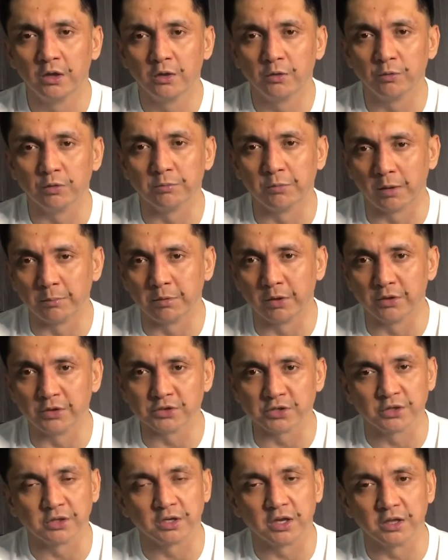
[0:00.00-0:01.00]
my brothers
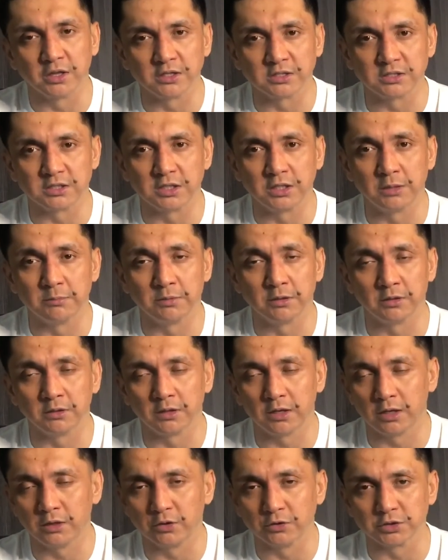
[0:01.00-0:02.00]
on the Gilas team,
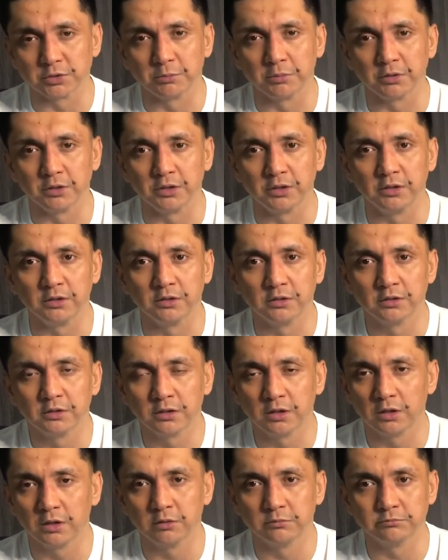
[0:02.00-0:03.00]
and ultimately
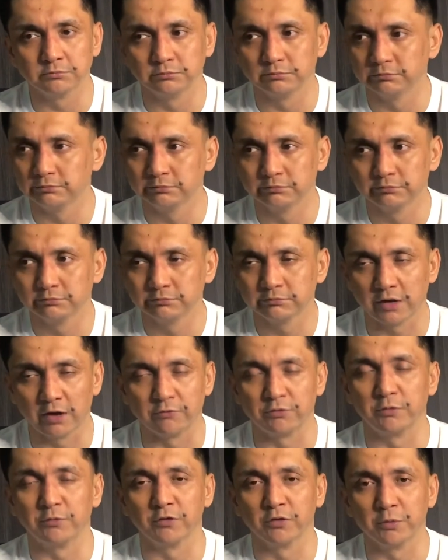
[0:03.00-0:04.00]

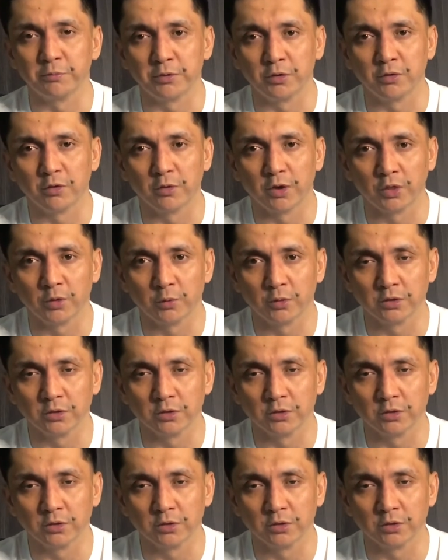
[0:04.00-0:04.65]
every Filipino around the world.